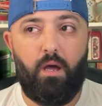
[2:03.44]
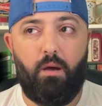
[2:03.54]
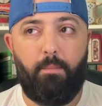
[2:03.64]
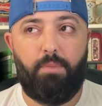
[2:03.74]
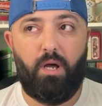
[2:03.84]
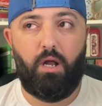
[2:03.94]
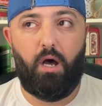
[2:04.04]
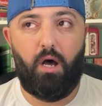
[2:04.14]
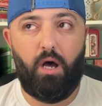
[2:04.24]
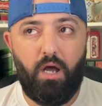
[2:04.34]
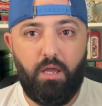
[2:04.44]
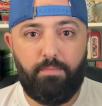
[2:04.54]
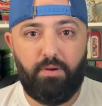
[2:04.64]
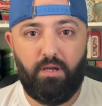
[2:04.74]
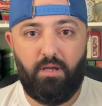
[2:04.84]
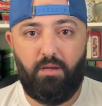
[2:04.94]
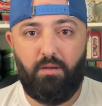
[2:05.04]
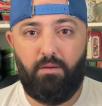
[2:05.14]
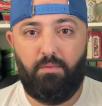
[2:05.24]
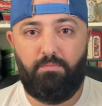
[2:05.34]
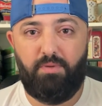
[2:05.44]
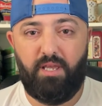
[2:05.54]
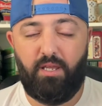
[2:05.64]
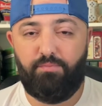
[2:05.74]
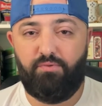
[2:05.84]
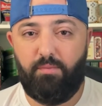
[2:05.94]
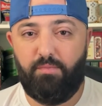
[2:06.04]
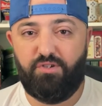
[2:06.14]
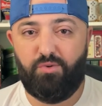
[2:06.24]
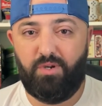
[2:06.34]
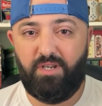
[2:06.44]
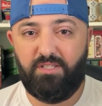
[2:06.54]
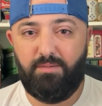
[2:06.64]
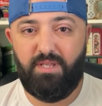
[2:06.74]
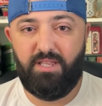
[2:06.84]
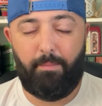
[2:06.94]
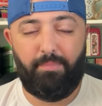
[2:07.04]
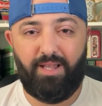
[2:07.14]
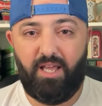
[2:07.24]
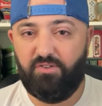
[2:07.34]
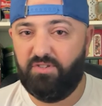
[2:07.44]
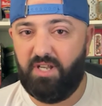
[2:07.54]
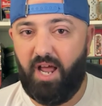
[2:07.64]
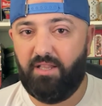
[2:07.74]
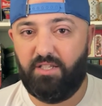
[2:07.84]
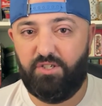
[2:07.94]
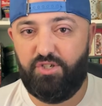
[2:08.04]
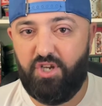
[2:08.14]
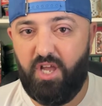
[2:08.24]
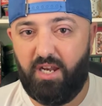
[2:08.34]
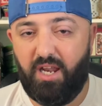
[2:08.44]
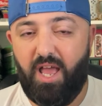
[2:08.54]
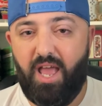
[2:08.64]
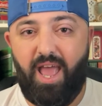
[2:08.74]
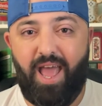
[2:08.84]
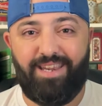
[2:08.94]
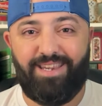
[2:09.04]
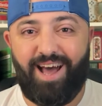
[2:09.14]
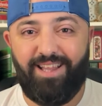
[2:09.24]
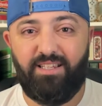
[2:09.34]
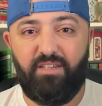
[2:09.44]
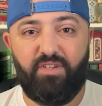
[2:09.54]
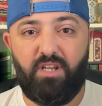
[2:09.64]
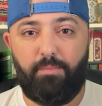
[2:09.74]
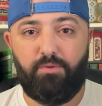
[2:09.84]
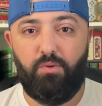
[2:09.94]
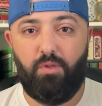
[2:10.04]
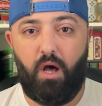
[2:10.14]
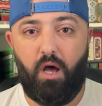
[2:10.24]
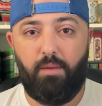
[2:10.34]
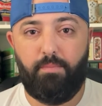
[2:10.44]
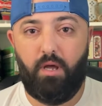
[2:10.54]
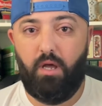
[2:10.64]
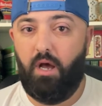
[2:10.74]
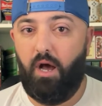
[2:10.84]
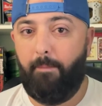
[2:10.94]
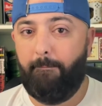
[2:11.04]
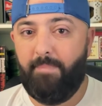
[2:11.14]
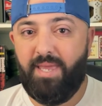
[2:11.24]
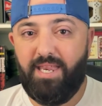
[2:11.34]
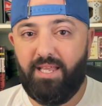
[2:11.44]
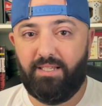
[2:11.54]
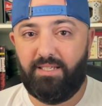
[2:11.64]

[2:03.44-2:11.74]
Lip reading: But hype being premature doesn't mean the player's not legit, and not living up to the hype immediately